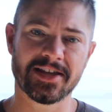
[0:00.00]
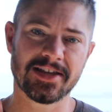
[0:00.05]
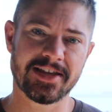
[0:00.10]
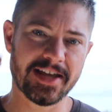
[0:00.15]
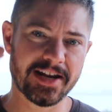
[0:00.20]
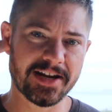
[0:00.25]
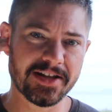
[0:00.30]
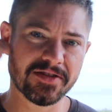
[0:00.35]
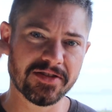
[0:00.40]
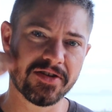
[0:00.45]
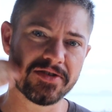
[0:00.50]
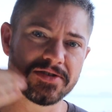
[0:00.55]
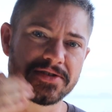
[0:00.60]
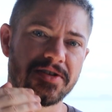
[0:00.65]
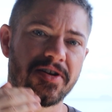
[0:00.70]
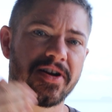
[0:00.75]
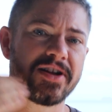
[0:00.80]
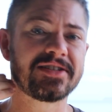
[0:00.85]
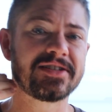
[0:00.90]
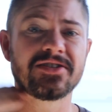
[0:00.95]
Getting those
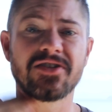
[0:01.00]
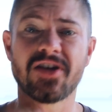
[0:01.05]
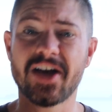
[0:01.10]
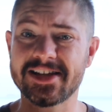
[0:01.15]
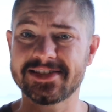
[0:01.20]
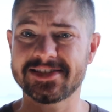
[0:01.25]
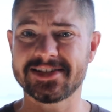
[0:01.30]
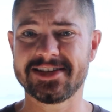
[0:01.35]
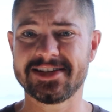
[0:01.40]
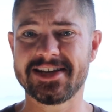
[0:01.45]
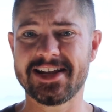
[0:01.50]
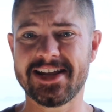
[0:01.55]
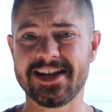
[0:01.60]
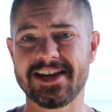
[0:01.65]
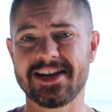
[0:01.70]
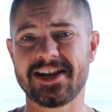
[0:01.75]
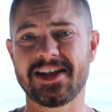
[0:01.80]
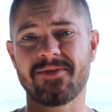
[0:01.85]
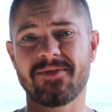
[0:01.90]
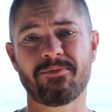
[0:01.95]
lines nice and
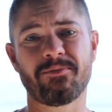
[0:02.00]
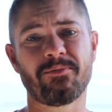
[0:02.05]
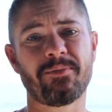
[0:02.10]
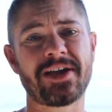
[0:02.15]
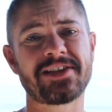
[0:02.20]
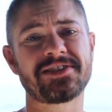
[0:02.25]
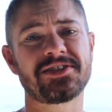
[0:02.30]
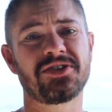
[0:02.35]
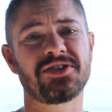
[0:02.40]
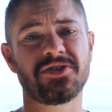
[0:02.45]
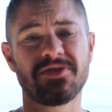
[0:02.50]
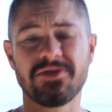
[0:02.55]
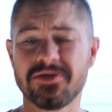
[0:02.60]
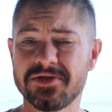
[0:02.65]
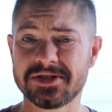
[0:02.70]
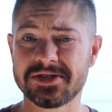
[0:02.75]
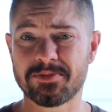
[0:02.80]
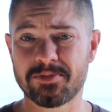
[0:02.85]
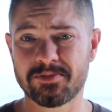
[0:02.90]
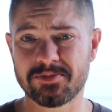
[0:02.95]
neat makes a
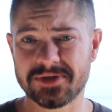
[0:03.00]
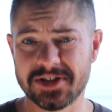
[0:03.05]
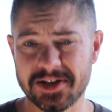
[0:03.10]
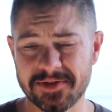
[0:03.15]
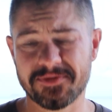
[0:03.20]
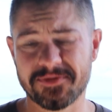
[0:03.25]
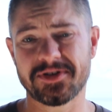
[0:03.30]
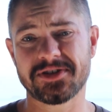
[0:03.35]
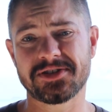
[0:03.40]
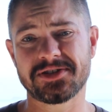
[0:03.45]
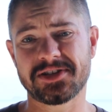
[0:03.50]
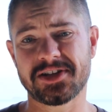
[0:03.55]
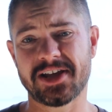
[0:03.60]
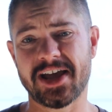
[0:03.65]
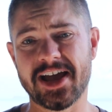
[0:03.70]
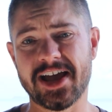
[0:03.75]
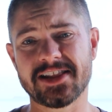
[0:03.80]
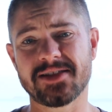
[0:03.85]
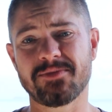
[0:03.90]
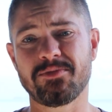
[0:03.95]
huge difference to
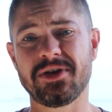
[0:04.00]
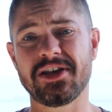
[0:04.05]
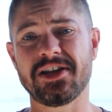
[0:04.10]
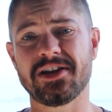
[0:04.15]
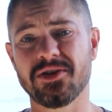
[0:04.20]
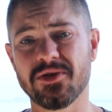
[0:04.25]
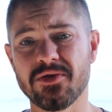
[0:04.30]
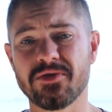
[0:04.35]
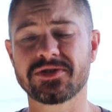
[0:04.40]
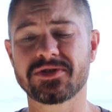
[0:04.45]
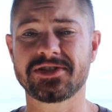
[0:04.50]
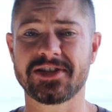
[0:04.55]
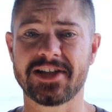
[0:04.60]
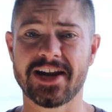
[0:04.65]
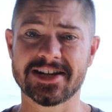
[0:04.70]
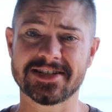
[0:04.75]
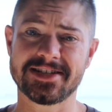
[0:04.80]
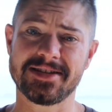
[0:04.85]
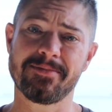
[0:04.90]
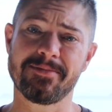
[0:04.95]
how the beard looks. It
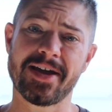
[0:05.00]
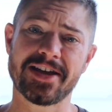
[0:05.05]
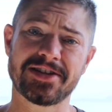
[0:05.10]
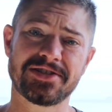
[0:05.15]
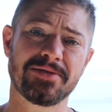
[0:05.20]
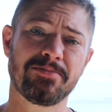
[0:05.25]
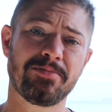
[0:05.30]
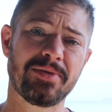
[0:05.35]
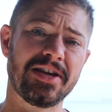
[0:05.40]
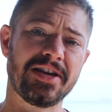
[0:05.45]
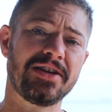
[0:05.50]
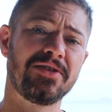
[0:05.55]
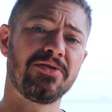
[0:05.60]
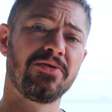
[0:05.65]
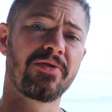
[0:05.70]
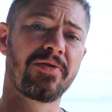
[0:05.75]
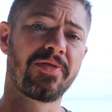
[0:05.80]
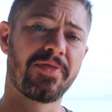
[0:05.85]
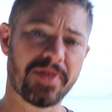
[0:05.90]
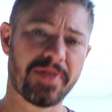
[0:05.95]
actually makes your beard
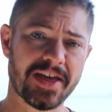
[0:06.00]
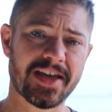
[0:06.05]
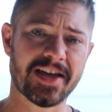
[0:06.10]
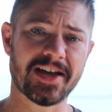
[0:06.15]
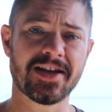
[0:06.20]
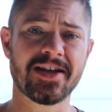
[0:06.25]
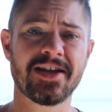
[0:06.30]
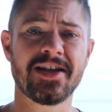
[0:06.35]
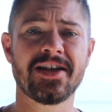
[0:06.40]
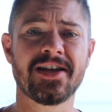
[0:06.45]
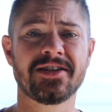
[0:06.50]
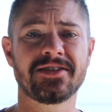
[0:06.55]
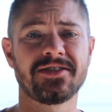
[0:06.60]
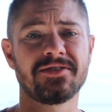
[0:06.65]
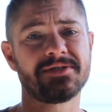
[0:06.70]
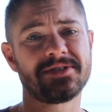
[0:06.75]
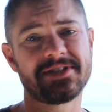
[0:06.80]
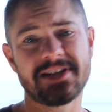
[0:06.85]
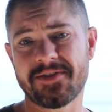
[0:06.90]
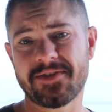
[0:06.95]
look thicker, so
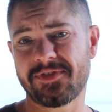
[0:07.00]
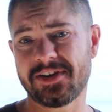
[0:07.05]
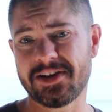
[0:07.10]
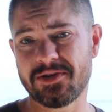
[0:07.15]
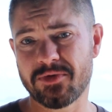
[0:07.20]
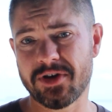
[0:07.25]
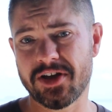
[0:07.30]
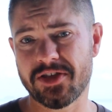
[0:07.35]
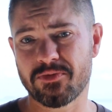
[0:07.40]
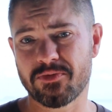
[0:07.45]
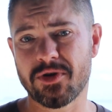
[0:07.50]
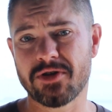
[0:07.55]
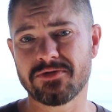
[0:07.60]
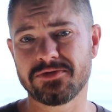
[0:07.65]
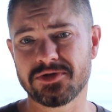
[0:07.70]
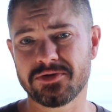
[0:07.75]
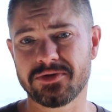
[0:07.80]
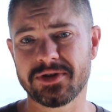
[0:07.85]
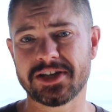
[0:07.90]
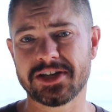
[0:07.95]
it's definitely worthwhile
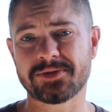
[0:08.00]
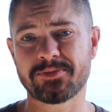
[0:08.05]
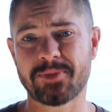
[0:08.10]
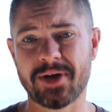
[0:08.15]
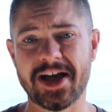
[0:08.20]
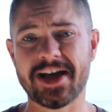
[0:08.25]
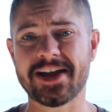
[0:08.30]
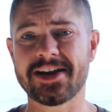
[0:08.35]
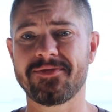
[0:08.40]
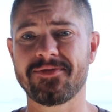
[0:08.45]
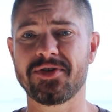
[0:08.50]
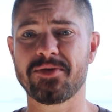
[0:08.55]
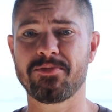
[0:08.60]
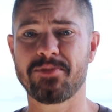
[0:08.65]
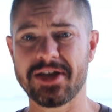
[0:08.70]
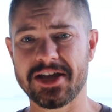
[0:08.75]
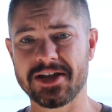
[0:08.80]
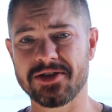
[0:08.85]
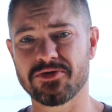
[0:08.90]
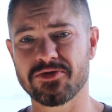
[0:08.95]
doing as part of your
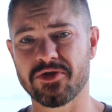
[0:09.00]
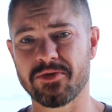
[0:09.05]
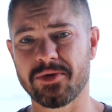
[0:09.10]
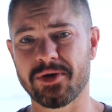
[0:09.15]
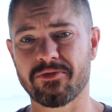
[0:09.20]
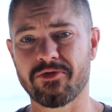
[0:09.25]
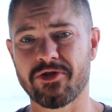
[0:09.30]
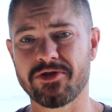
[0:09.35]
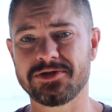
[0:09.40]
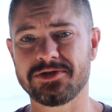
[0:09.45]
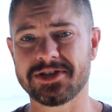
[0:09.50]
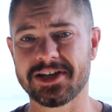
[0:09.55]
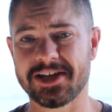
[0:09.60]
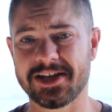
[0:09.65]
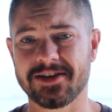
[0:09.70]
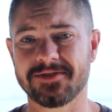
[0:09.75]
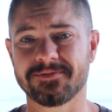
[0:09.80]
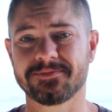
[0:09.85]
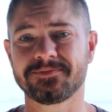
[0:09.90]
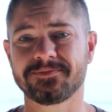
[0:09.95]
beard grooming
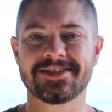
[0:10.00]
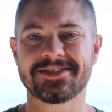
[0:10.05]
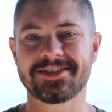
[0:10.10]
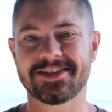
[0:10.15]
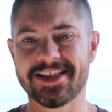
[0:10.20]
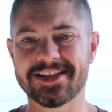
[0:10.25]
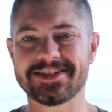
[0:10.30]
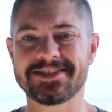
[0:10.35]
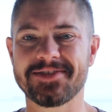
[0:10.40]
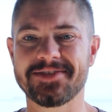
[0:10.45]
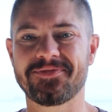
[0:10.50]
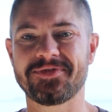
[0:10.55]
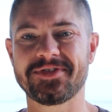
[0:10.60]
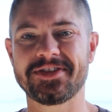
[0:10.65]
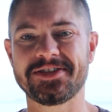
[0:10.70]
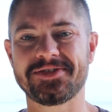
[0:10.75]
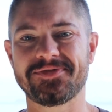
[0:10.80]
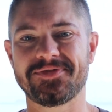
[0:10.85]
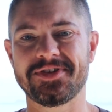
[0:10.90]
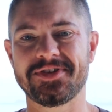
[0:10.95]
routine. So that's it for
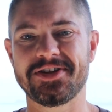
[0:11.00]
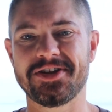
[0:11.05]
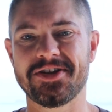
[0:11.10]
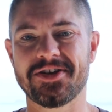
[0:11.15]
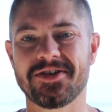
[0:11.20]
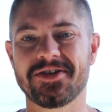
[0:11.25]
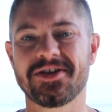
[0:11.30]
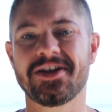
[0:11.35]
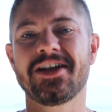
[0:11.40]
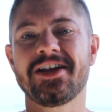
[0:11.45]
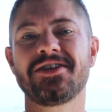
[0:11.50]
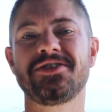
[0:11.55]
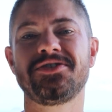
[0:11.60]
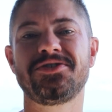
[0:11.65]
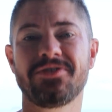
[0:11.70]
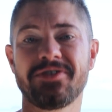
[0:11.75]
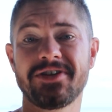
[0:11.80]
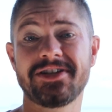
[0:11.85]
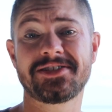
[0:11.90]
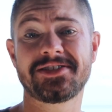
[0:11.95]
this video.
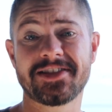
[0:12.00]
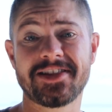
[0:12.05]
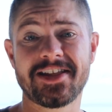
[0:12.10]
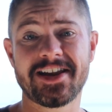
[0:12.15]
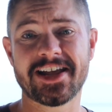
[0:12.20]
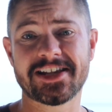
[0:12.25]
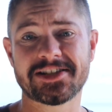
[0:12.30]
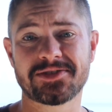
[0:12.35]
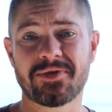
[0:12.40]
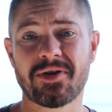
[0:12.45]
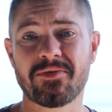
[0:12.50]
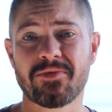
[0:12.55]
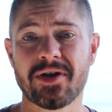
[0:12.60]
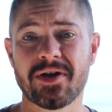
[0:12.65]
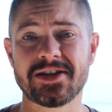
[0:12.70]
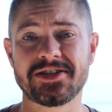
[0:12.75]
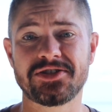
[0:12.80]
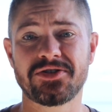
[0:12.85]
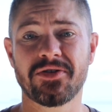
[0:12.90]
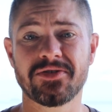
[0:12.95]
Join us in the next one
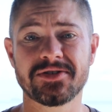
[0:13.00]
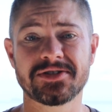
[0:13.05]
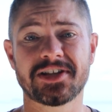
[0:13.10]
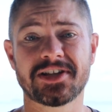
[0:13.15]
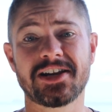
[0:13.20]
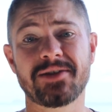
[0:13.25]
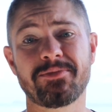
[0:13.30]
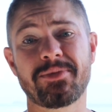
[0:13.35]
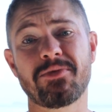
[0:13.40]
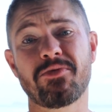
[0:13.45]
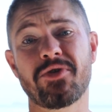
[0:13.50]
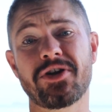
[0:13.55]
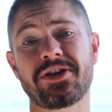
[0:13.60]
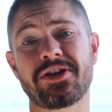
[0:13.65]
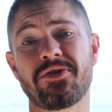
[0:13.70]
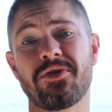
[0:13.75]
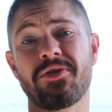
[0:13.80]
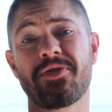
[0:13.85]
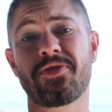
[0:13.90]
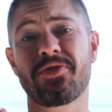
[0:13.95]
where Ton's going to be
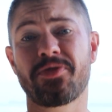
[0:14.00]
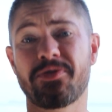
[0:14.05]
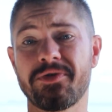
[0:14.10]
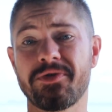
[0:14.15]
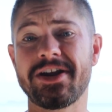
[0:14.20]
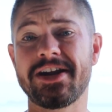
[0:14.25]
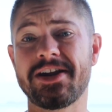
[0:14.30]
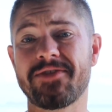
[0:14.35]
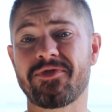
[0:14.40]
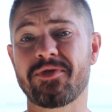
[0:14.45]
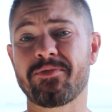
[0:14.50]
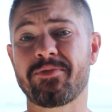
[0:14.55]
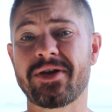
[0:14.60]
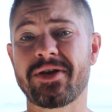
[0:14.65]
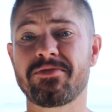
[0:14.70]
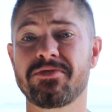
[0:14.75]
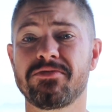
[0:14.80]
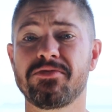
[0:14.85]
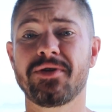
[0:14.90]
working on 3 different people.